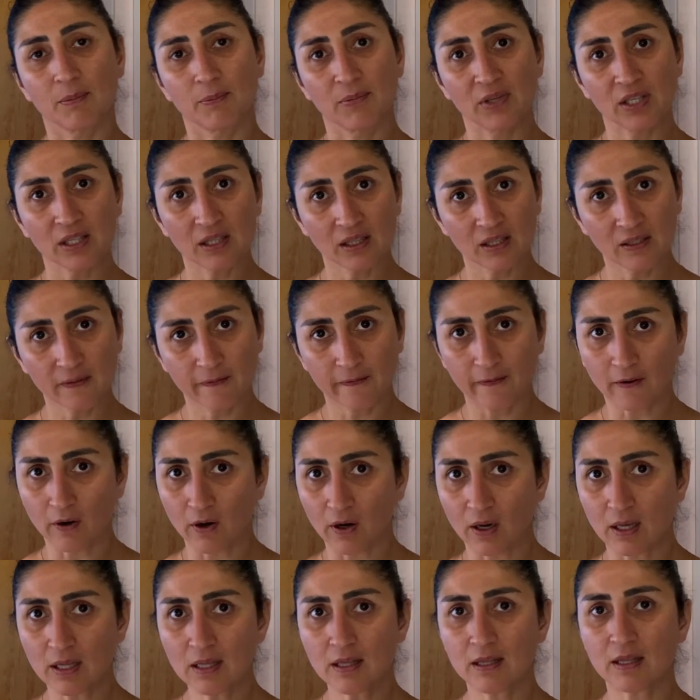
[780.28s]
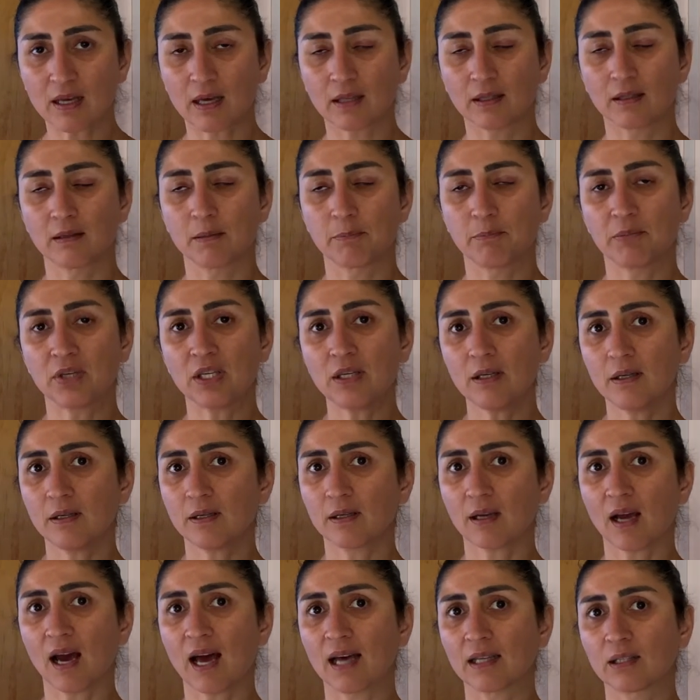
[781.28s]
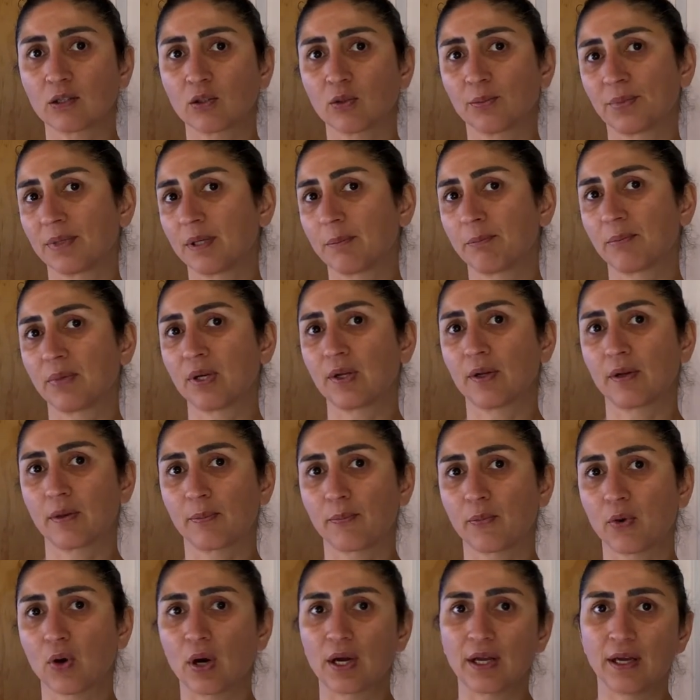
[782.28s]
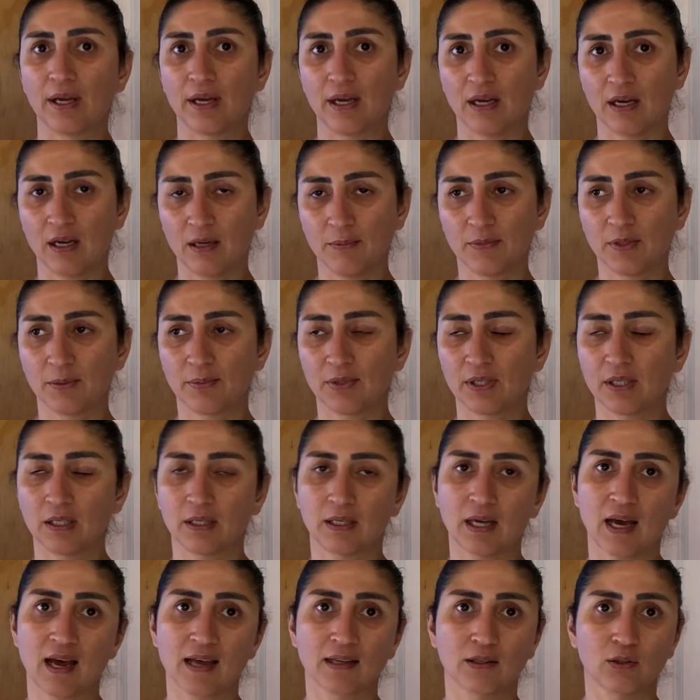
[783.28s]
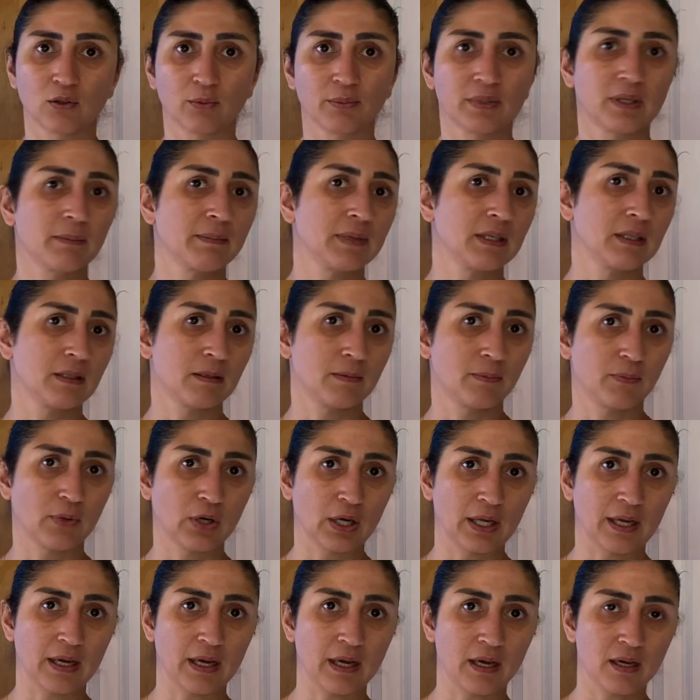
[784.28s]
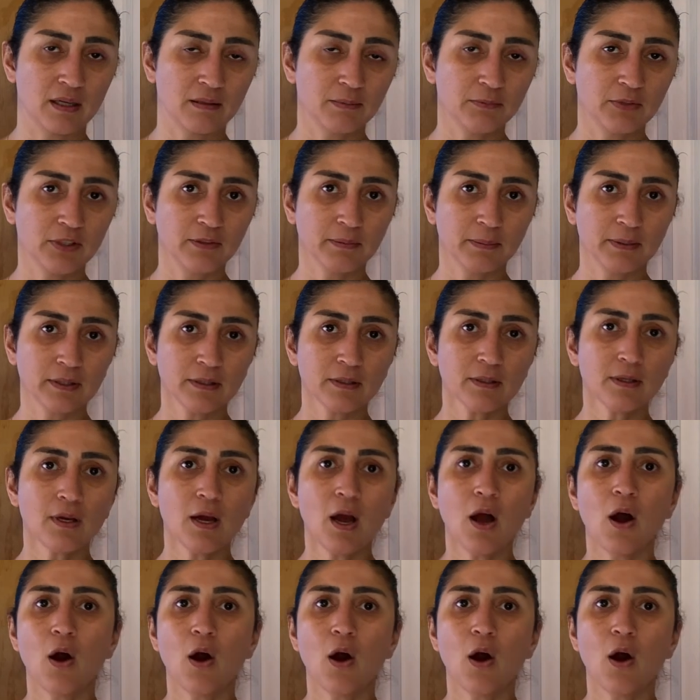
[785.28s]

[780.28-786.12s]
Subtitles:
specifies that the building has to be built by a LBP, it has to be built by a LBP.